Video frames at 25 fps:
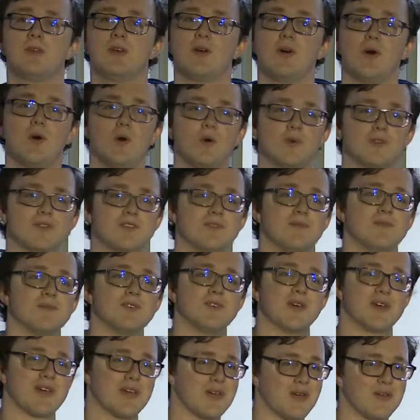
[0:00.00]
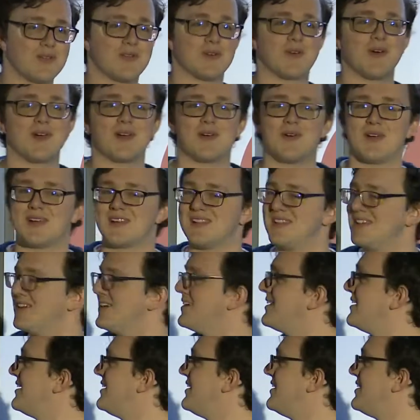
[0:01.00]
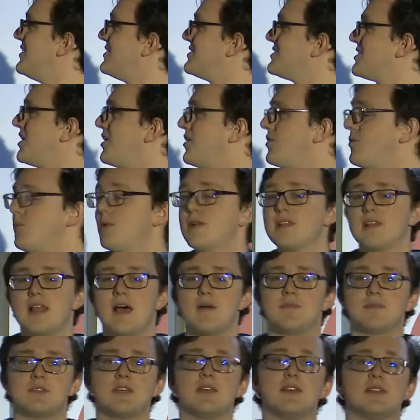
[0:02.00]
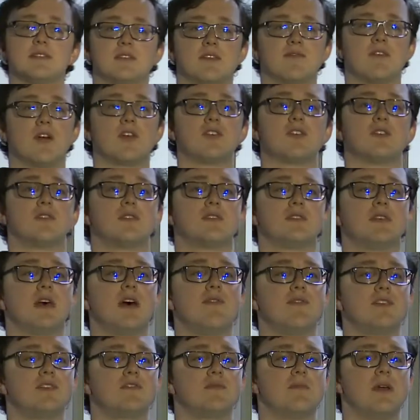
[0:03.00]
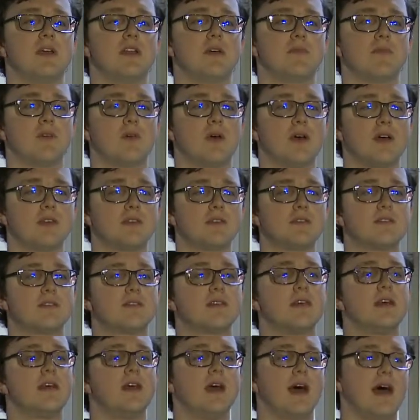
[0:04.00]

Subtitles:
Awesome, so I can go through quite quickly. So with Lambda, it's a functions as a service from AWS,